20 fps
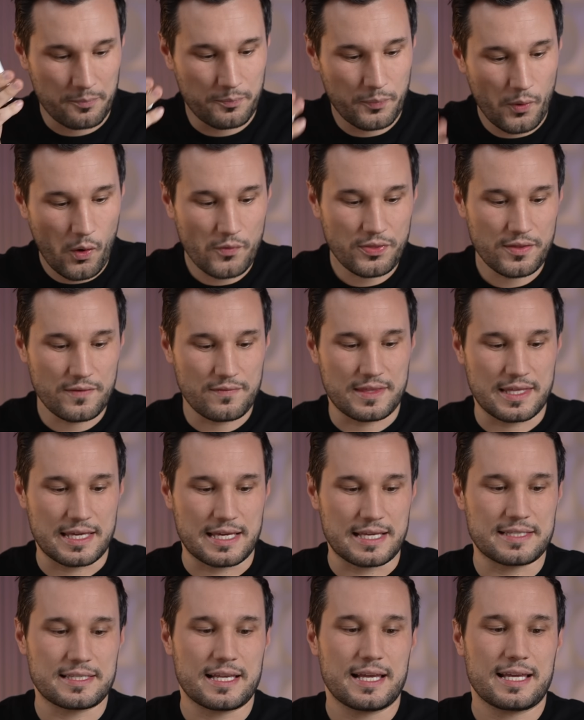both of
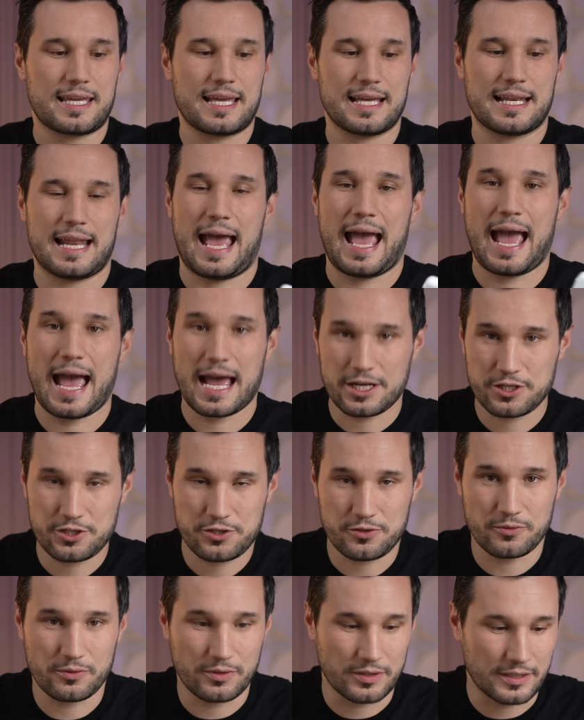these can
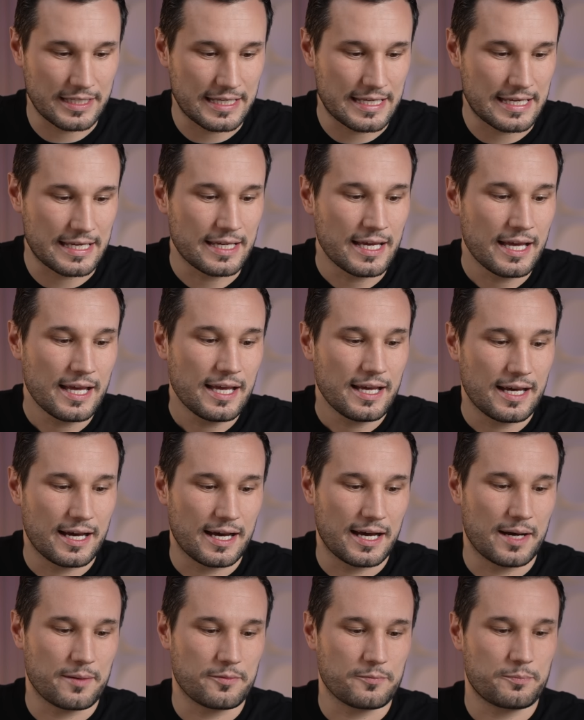actually
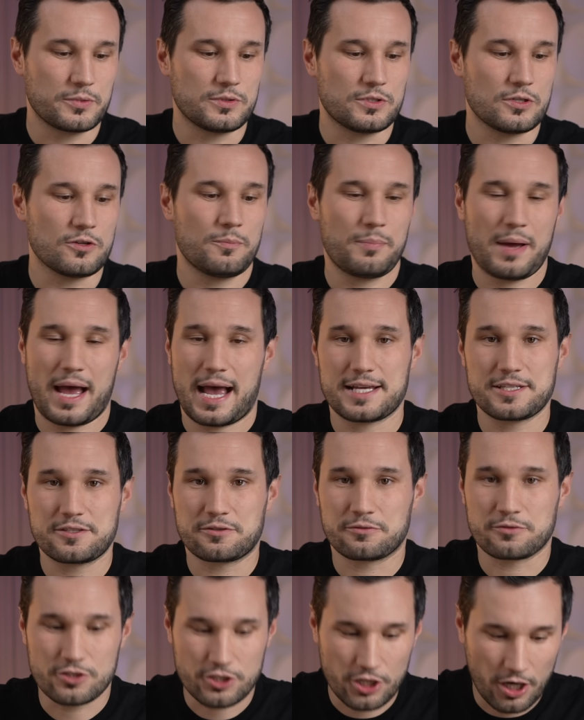do
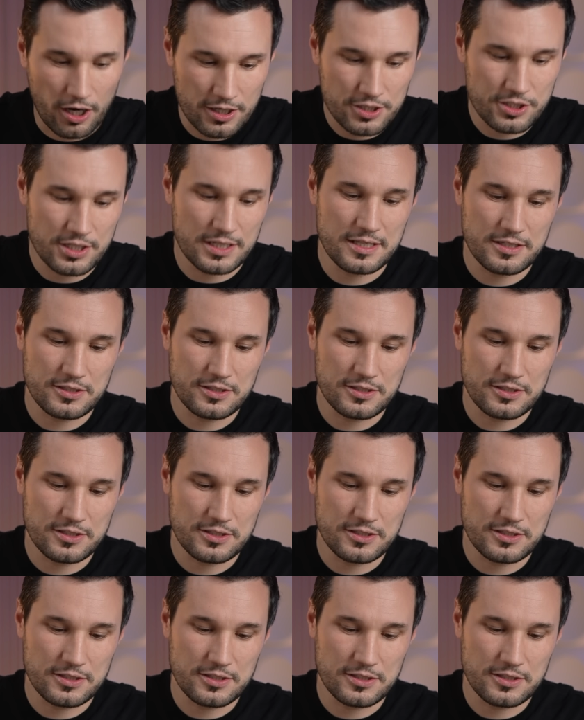pass-through charging,